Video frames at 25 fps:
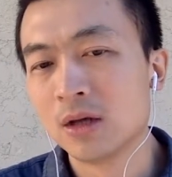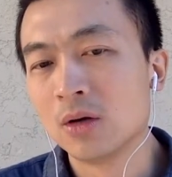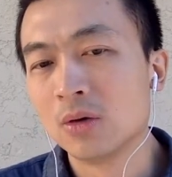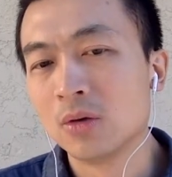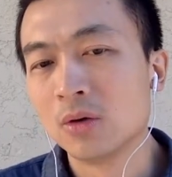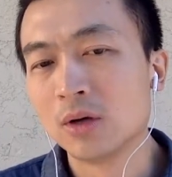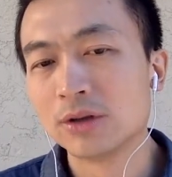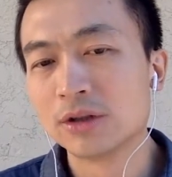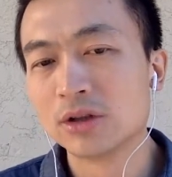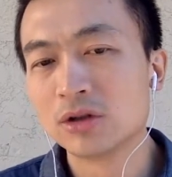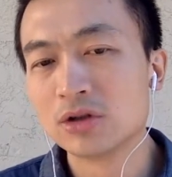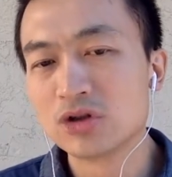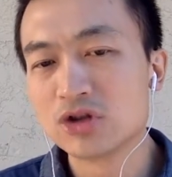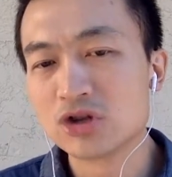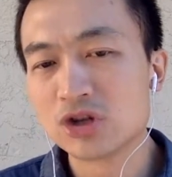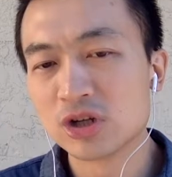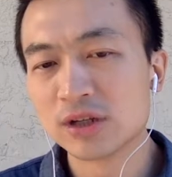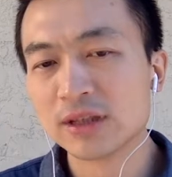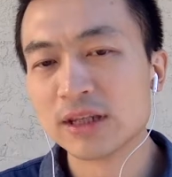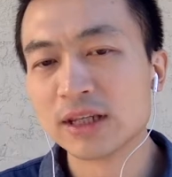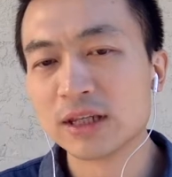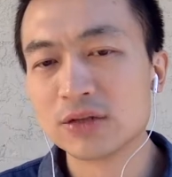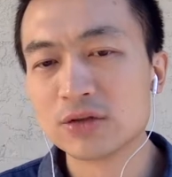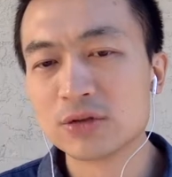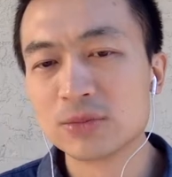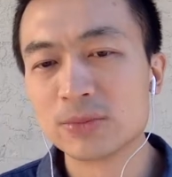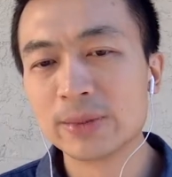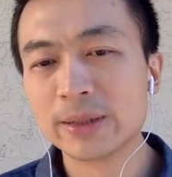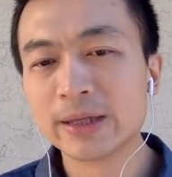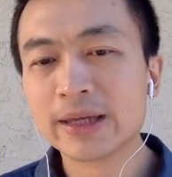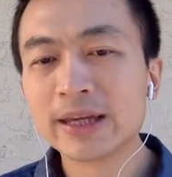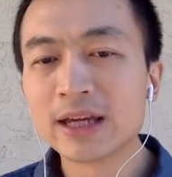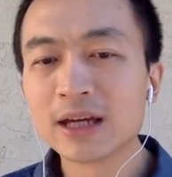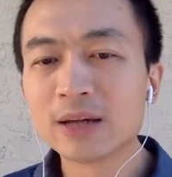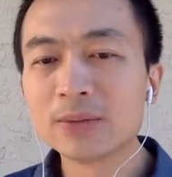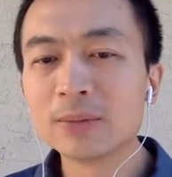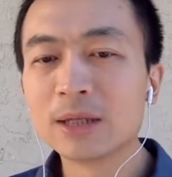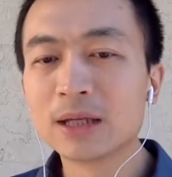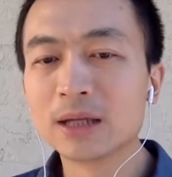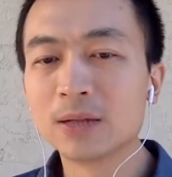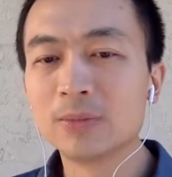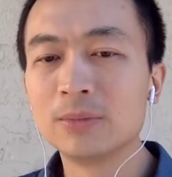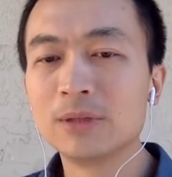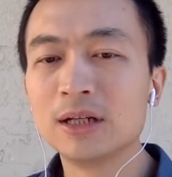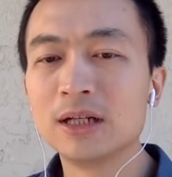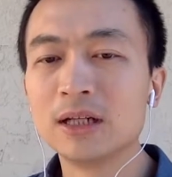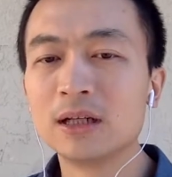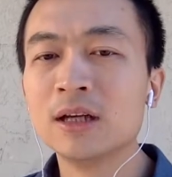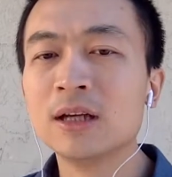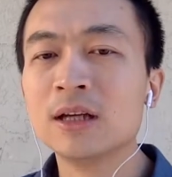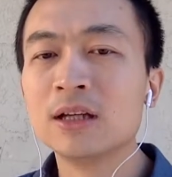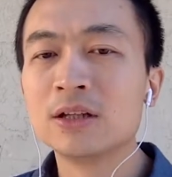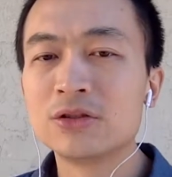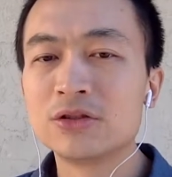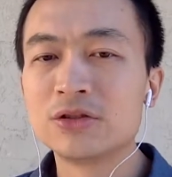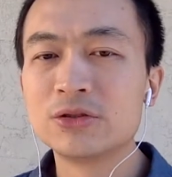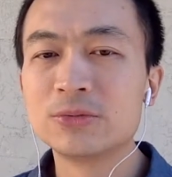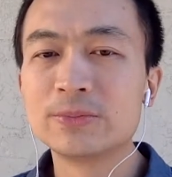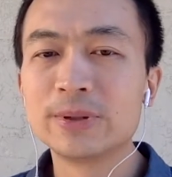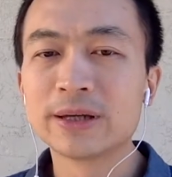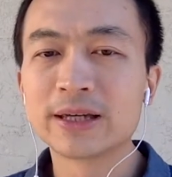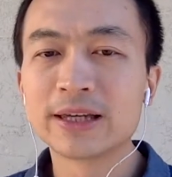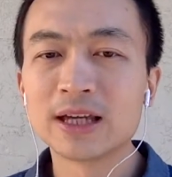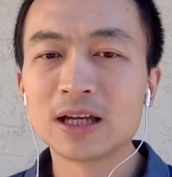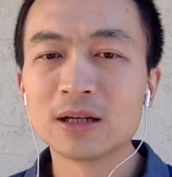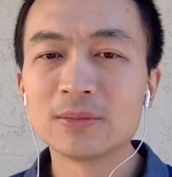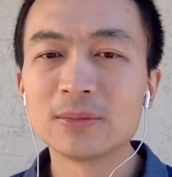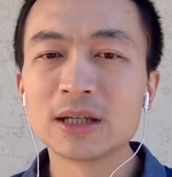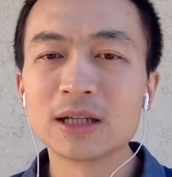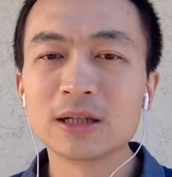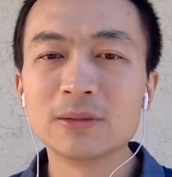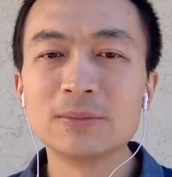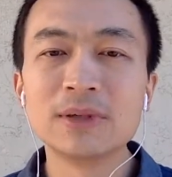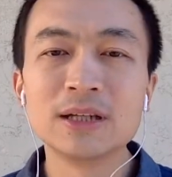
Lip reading: Well, your journey to becoming a